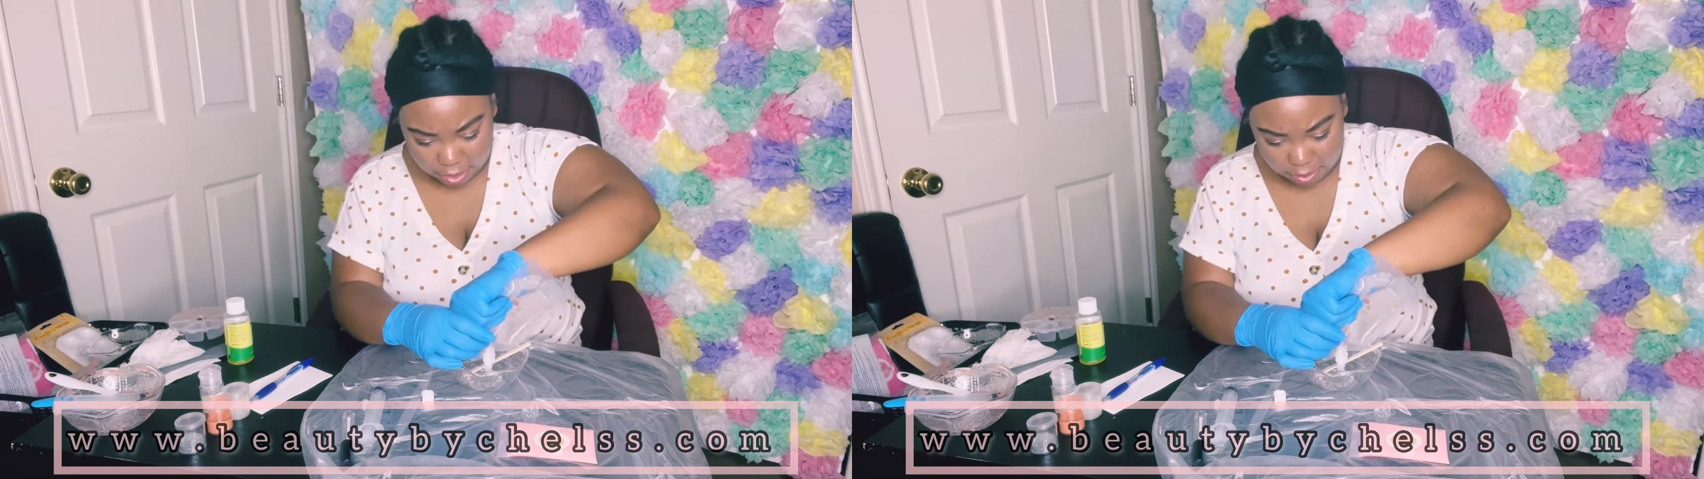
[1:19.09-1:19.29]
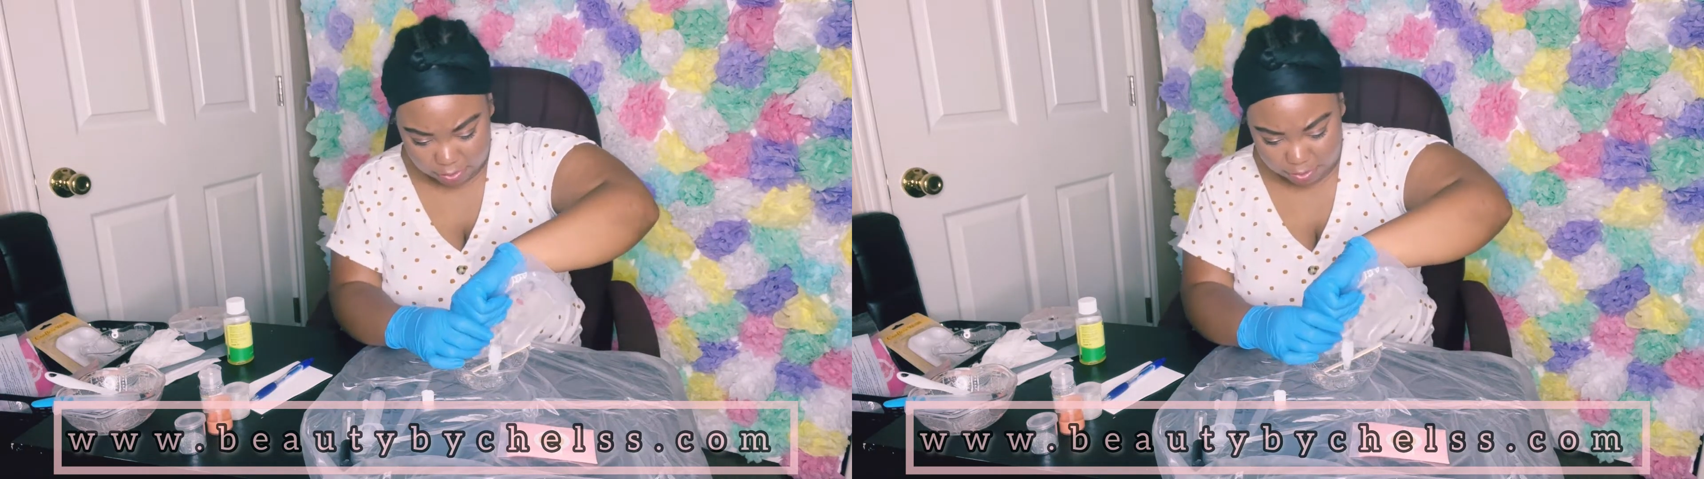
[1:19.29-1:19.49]

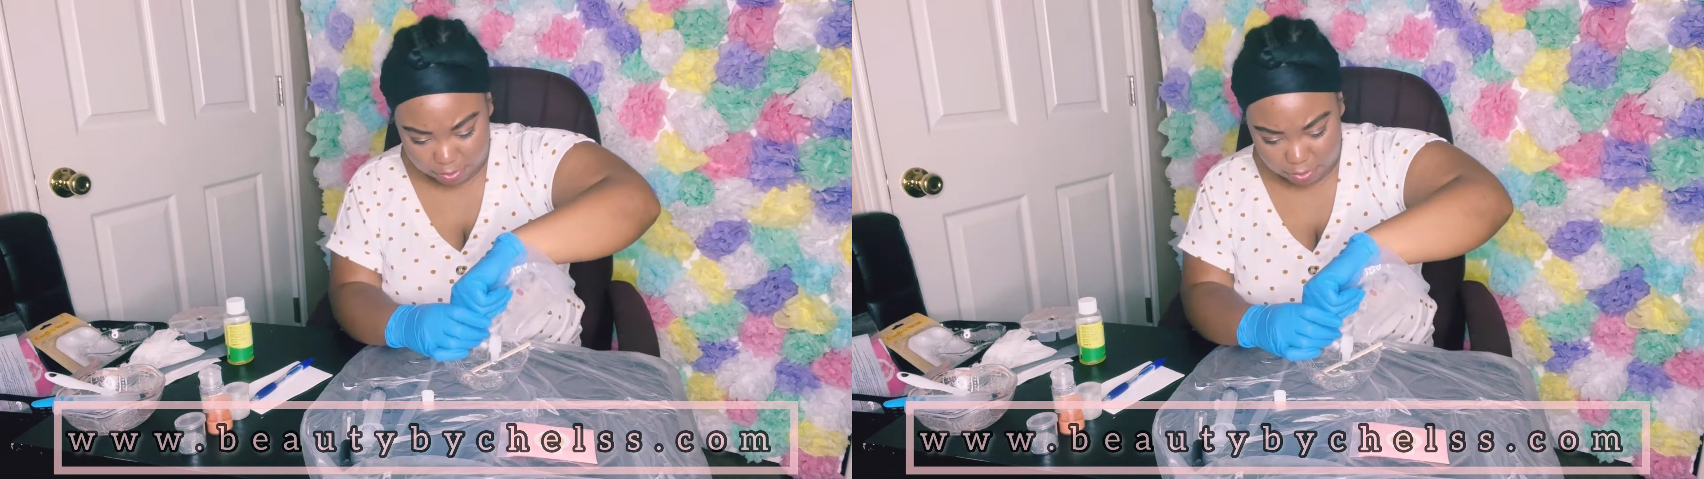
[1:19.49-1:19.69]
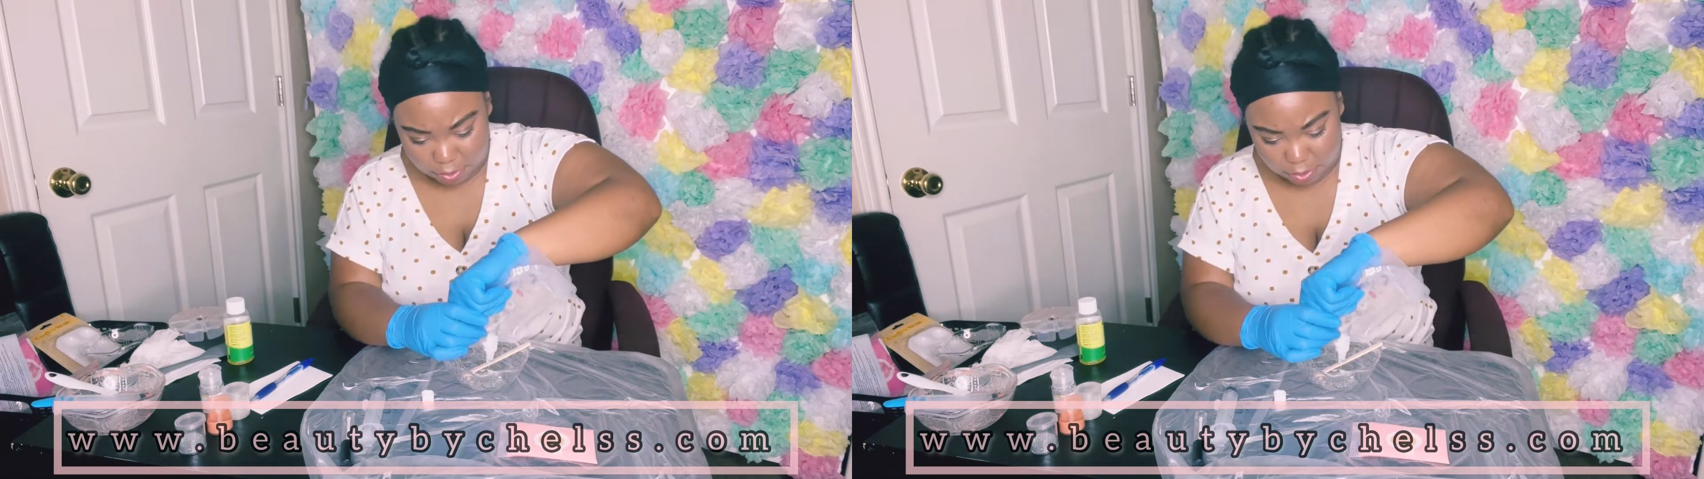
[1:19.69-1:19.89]
know
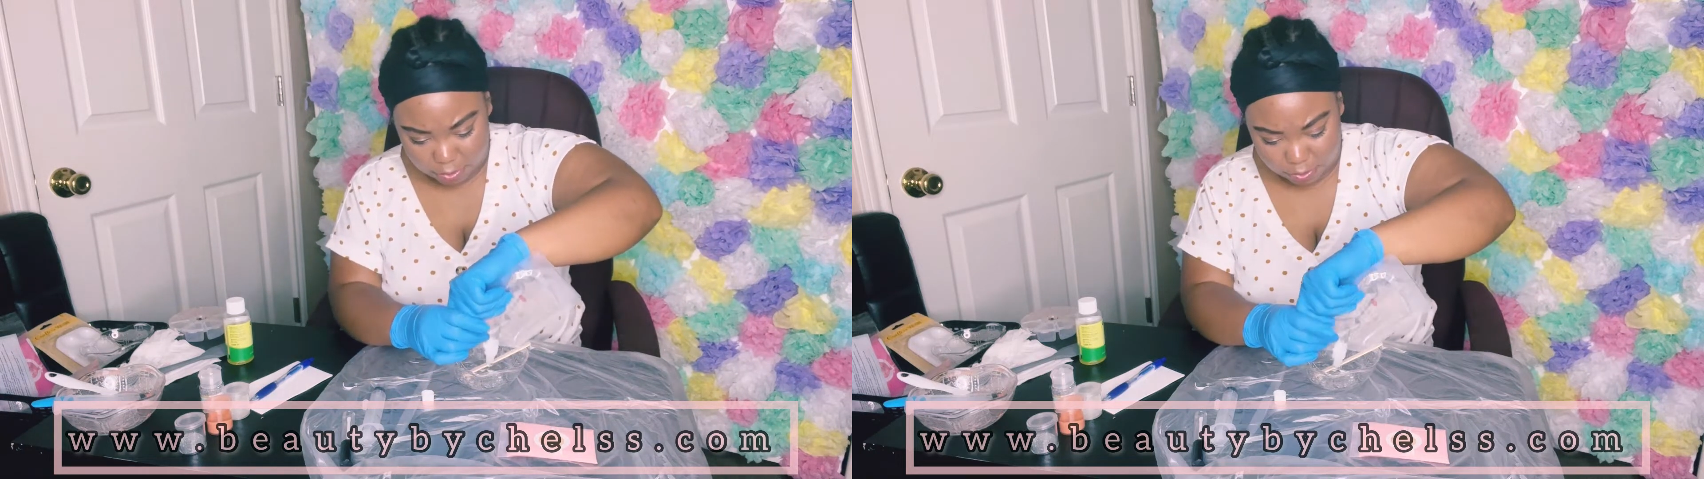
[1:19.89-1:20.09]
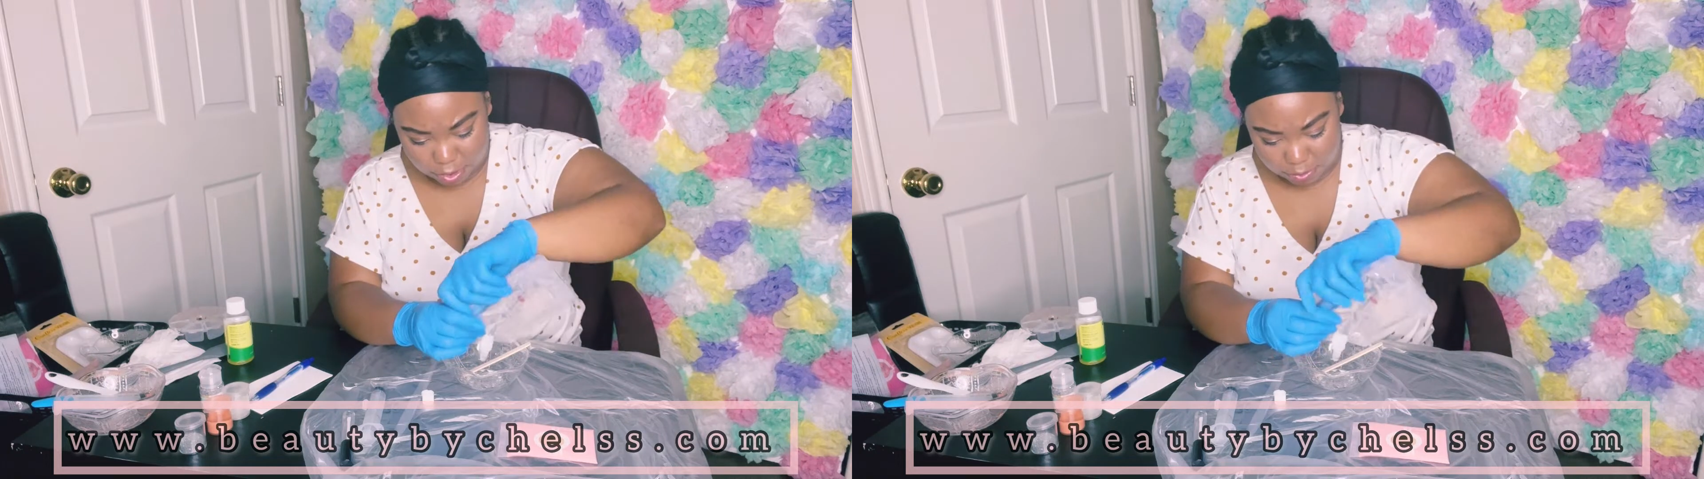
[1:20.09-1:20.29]

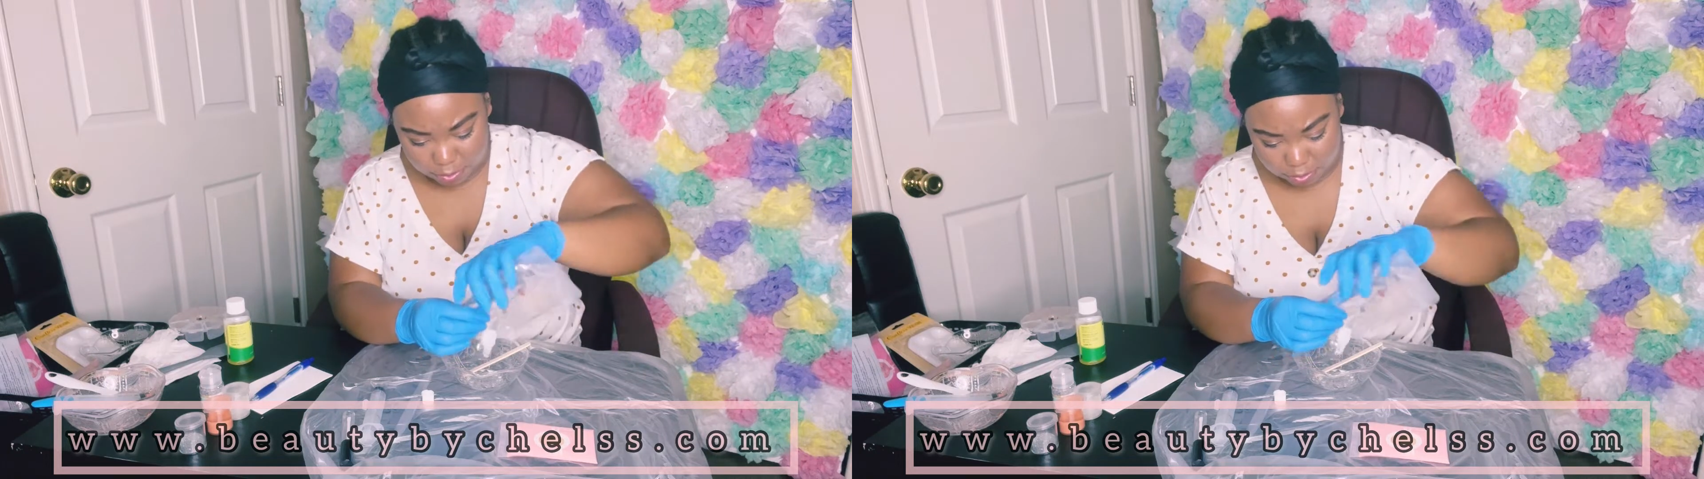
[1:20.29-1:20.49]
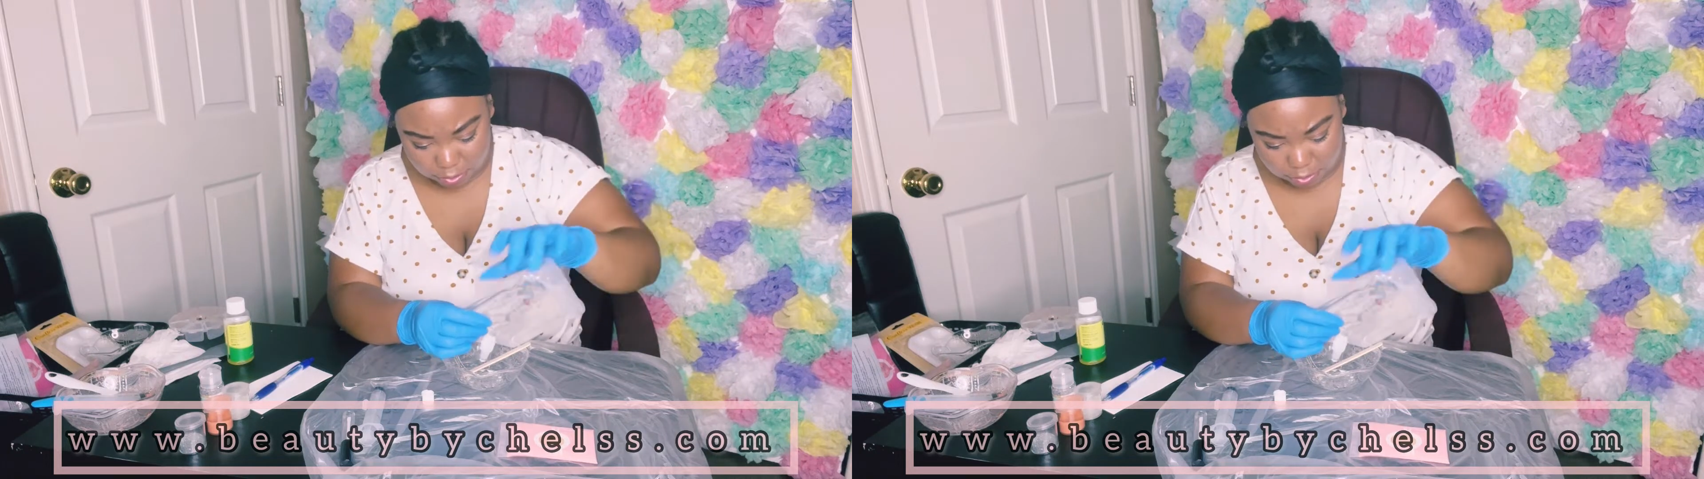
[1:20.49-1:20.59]
what